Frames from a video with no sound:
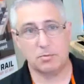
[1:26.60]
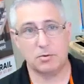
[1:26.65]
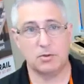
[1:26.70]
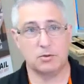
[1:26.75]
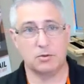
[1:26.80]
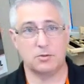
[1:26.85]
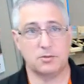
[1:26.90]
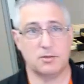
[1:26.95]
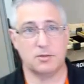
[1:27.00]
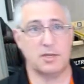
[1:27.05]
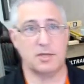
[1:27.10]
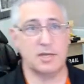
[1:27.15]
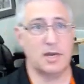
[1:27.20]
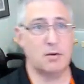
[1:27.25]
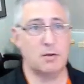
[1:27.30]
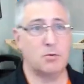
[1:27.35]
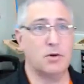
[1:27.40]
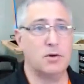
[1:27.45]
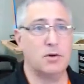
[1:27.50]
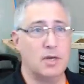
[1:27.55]
up closer to the
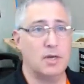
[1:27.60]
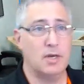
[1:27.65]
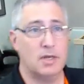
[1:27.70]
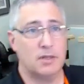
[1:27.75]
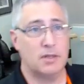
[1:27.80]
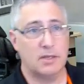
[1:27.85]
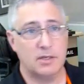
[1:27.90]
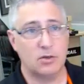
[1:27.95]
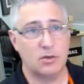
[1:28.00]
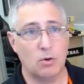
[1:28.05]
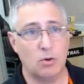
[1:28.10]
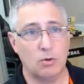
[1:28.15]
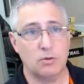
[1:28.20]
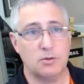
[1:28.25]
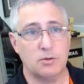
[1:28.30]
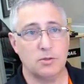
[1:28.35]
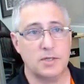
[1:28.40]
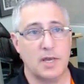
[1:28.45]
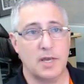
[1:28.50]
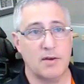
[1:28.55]
camera. These
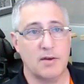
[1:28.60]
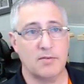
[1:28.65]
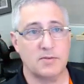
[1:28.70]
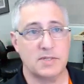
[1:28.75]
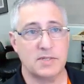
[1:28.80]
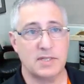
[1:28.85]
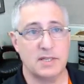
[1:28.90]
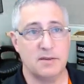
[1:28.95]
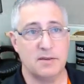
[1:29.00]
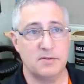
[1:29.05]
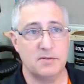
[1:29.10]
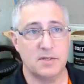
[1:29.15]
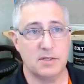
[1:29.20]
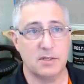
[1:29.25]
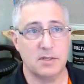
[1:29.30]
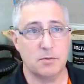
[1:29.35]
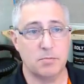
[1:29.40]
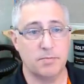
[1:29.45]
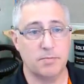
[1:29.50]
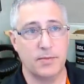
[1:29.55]
holders have sleeves
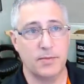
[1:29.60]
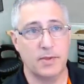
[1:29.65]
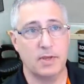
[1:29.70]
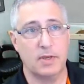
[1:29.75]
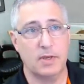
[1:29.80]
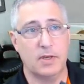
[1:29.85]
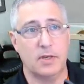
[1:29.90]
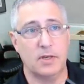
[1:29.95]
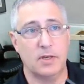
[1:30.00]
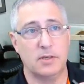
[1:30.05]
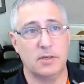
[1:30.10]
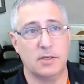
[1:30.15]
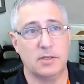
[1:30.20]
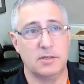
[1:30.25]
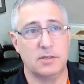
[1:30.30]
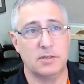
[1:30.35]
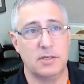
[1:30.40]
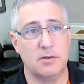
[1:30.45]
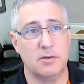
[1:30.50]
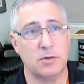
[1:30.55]
in them.
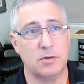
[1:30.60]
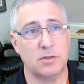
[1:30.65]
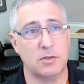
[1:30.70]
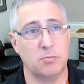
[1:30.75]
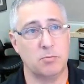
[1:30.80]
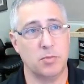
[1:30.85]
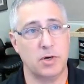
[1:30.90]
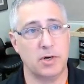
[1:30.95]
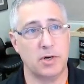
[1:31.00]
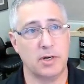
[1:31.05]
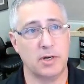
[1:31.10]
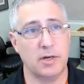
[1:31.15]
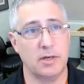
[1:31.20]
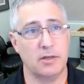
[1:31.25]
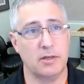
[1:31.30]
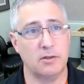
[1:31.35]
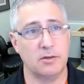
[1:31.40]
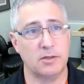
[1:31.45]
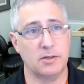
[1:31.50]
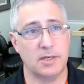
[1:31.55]
You can see what the part
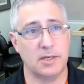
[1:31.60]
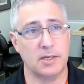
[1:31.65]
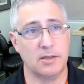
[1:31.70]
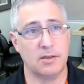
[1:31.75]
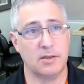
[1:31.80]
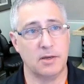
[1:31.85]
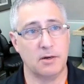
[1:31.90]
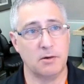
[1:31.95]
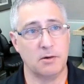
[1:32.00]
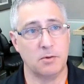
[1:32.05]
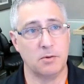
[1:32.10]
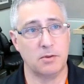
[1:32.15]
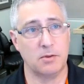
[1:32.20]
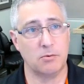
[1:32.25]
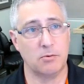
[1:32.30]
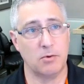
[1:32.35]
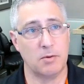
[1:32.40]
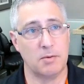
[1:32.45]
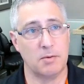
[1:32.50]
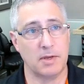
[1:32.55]
kind of looks like there with
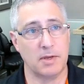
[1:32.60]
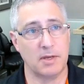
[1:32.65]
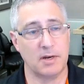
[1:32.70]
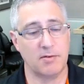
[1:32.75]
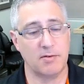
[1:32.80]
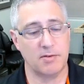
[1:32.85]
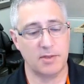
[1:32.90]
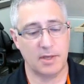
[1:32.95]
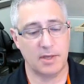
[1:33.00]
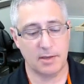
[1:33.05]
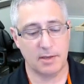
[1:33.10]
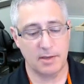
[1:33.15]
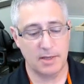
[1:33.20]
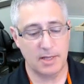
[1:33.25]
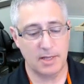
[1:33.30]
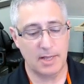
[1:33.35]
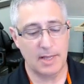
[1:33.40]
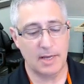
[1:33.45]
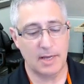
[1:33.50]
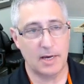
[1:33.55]
the ribbing and everything.
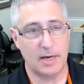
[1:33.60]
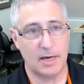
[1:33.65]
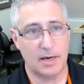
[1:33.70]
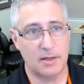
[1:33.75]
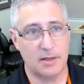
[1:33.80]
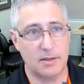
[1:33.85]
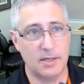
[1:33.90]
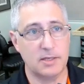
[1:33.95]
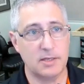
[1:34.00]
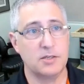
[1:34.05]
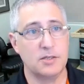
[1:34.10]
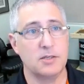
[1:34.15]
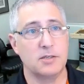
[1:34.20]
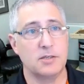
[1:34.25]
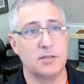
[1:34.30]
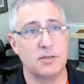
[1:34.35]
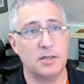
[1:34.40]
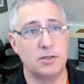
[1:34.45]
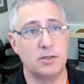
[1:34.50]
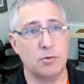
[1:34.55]

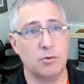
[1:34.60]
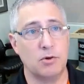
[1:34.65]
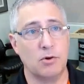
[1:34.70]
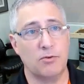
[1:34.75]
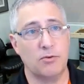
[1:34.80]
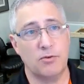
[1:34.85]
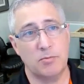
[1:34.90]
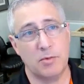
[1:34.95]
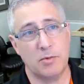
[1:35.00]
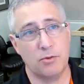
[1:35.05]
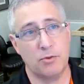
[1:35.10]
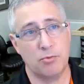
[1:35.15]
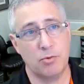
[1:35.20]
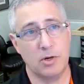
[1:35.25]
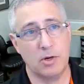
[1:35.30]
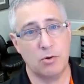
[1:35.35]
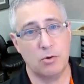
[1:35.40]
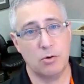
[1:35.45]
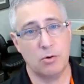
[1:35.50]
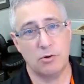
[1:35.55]
This will go from a
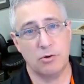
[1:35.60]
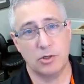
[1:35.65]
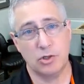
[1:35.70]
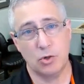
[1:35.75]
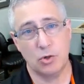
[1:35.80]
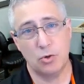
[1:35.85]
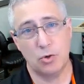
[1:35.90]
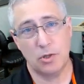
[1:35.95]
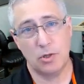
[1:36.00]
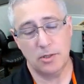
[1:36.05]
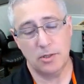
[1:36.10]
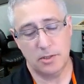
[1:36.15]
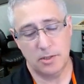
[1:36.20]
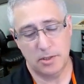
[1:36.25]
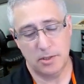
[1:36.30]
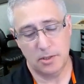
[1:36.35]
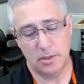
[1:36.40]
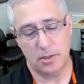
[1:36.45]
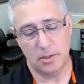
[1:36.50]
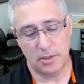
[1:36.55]
3/4 inch hole
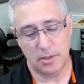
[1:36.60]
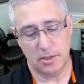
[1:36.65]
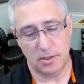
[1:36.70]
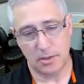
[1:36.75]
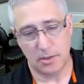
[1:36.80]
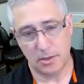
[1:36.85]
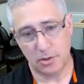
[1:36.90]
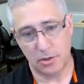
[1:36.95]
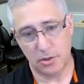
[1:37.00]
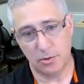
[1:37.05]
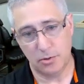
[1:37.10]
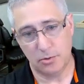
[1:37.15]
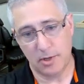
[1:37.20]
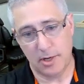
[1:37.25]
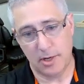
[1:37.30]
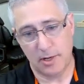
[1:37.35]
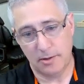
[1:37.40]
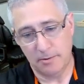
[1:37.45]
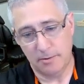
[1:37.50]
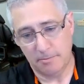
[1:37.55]
to
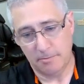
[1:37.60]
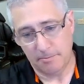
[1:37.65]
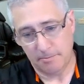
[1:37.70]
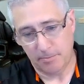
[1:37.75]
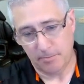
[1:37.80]
that